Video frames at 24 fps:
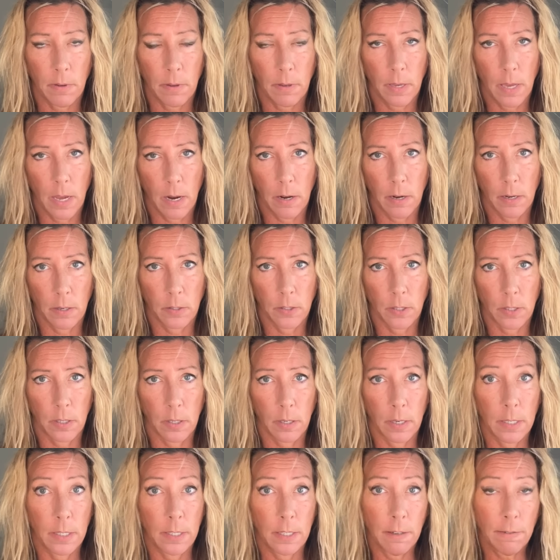character,
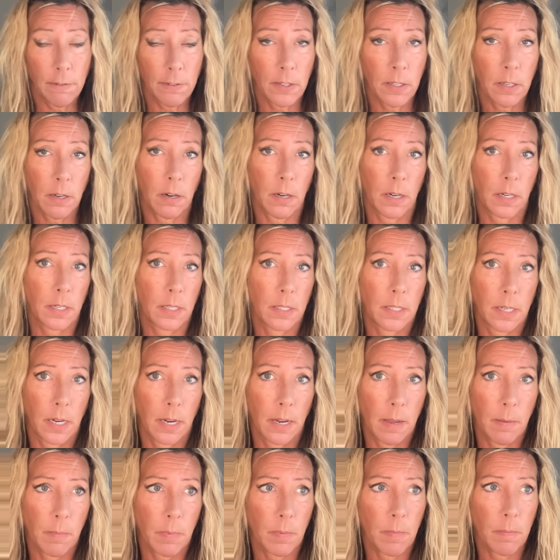a different
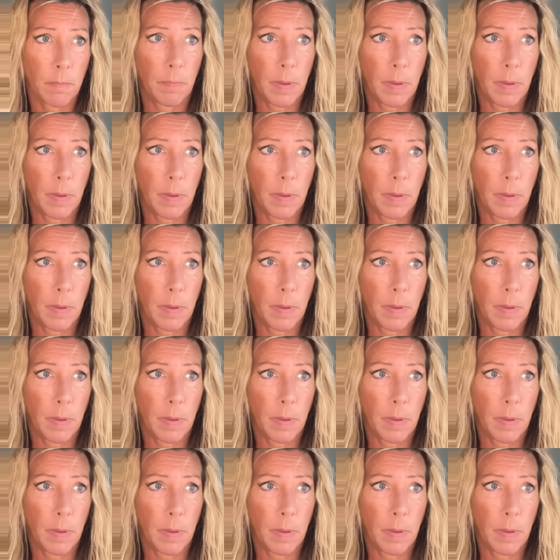archetype,